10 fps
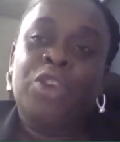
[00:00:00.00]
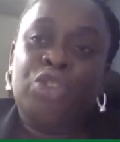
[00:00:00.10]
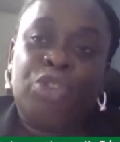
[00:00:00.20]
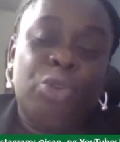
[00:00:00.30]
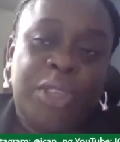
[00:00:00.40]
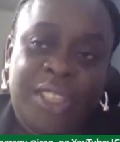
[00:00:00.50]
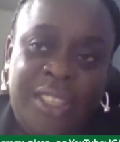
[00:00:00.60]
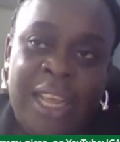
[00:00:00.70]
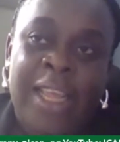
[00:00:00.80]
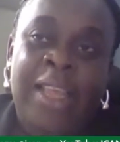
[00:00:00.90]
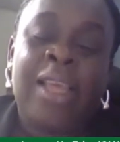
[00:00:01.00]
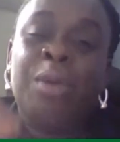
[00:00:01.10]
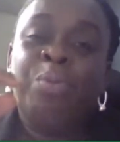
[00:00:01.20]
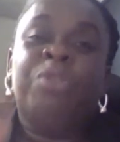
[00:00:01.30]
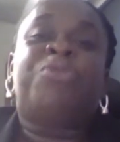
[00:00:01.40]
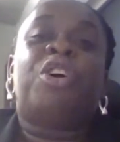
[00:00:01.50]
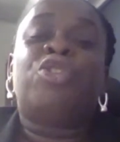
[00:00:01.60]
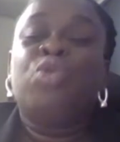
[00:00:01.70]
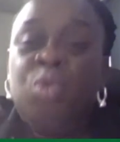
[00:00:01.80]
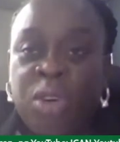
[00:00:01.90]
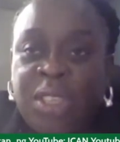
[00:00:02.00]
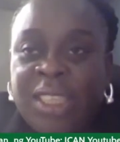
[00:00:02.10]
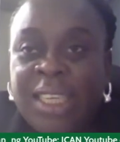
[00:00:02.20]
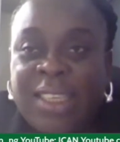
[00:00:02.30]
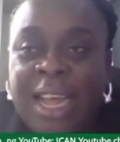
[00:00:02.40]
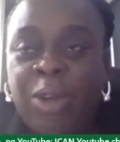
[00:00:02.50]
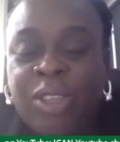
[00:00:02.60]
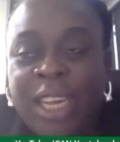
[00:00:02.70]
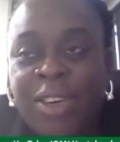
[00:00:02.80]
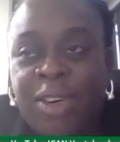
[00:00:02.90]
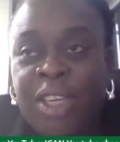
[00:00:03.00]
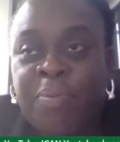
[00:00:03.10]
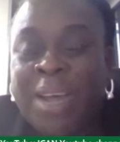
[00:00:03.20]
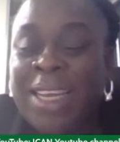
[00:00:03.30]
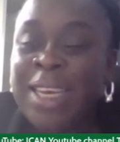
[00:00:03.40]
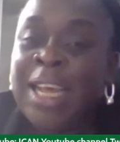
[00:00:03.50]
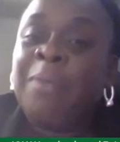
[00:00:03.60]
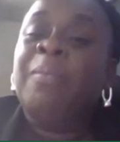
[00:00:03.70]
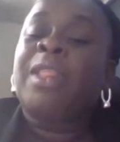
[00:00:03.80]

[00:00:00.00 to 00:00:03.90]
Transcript: should stay before you rotate out that audit partner